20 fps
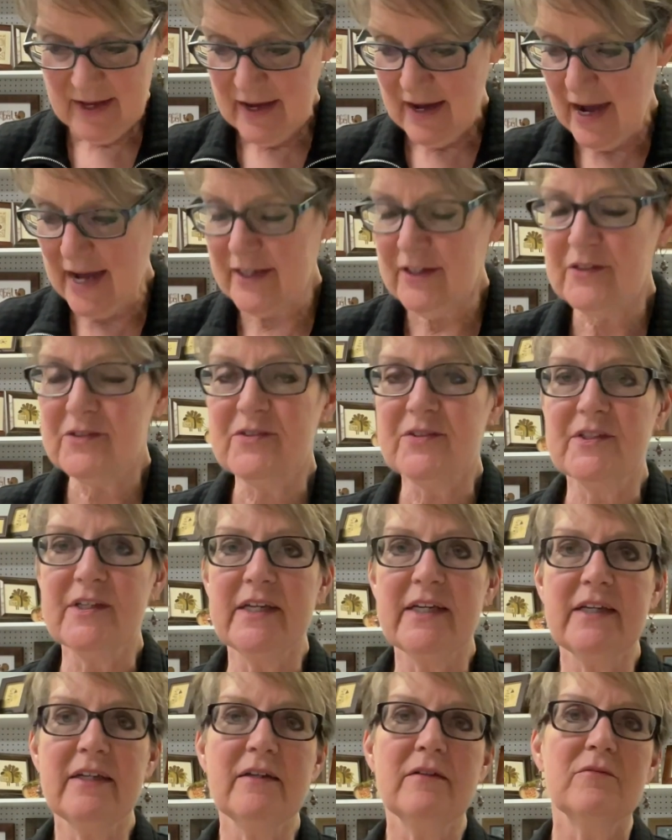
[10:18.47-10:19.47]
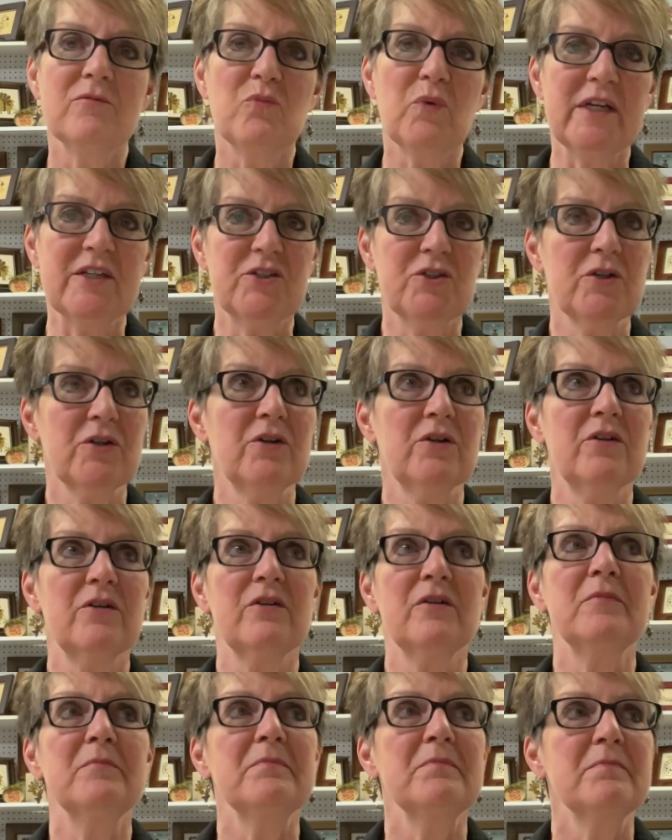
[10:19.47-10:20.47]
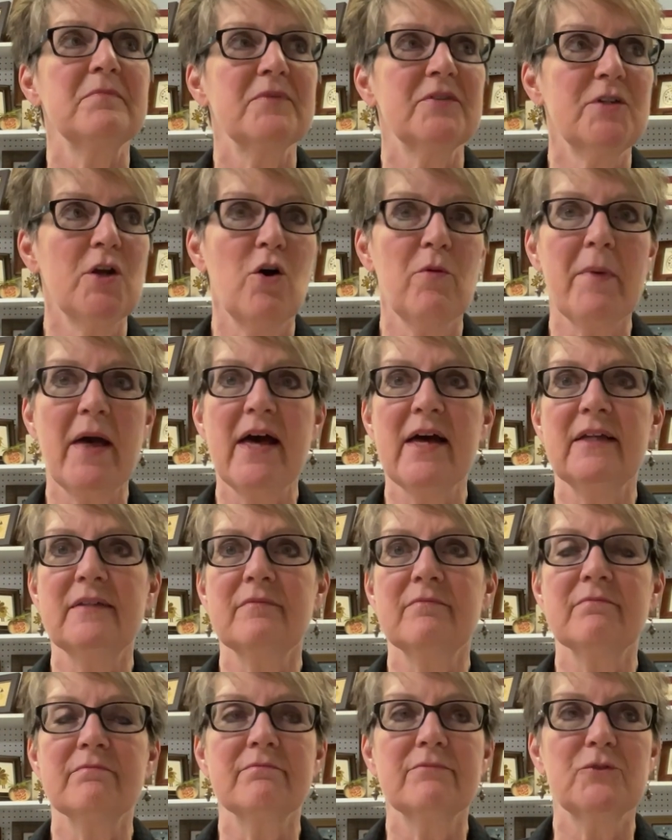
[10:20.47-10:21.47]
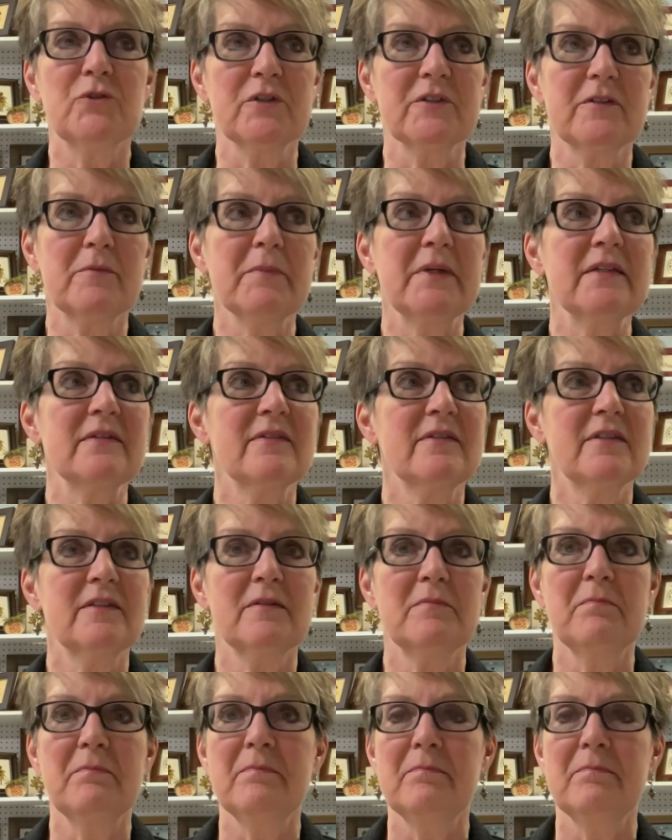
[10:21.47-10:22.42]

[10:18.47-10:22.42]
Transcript: I could see winter, snowmen, Christmas,